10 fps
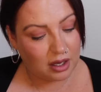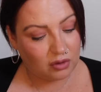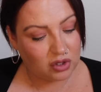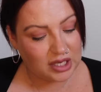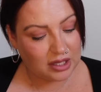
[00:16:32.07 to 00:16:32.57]

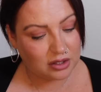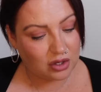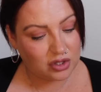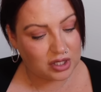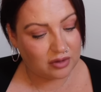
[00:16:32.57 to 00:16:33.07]
I've got to take the
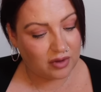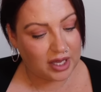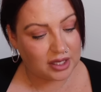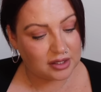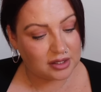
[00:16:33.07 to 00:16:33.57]
dogs to the
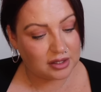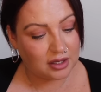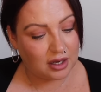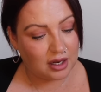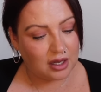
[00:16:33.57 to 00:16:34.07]
vets.
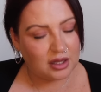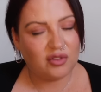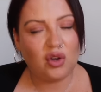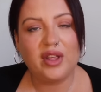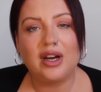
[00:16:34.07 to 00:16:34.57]

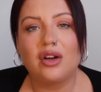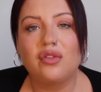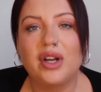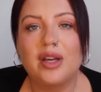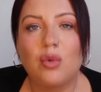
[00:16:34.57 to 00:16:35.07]
They've got their like
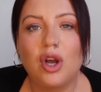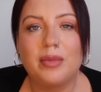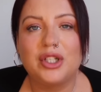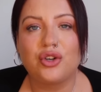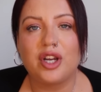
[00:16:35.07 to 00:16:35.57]
flea and
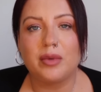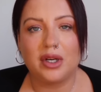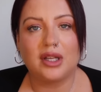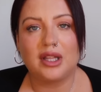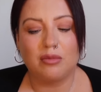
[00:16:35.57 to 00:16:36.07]
worming
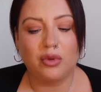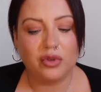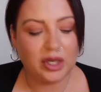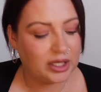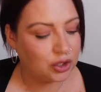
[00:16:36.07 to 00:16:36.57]
treatment, like their
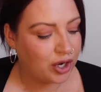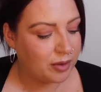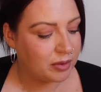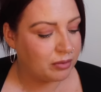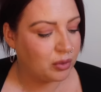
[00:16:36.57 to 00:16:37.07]
monthly
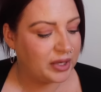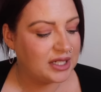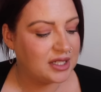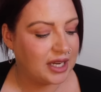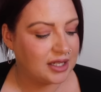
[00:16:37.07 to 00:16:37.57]
treatment, but we
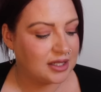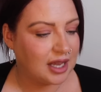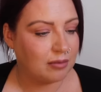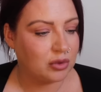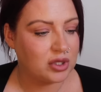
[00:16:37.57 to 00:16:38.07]
need to take
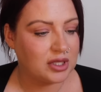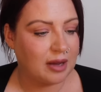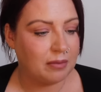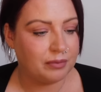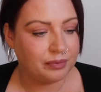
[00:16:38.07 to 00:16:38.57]
Sam because
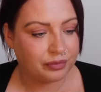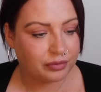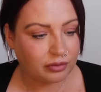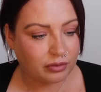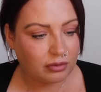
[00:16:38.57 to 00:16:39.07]
Sam,
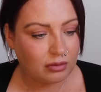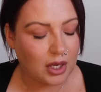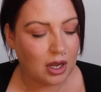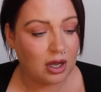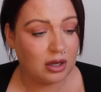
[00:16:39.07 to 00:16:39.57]

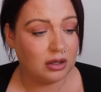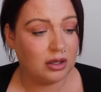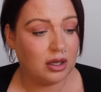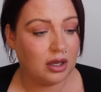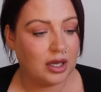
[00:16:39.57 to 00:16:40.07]

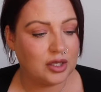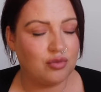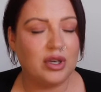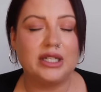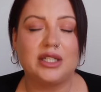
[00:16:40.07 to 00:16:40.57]

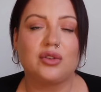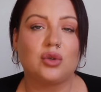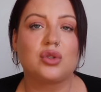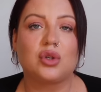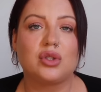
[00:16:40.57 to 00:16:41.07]
it's really
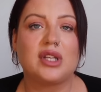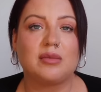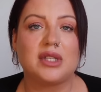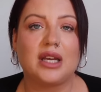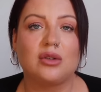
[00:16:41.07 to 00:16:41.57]
difficult to cut
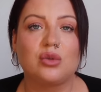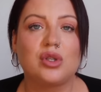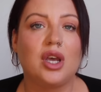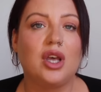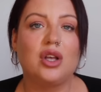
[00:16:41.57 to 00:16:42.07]
Sam's
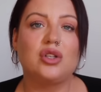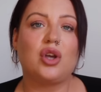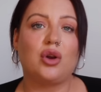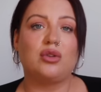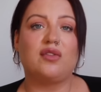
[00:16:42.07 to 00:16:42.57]
nails,
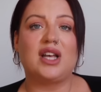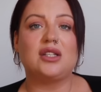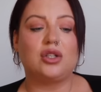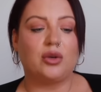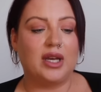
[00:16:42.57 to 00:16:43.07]
so the
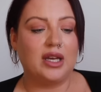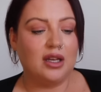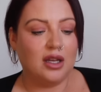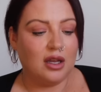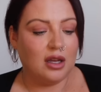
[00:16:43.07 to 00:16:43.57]
vets do it.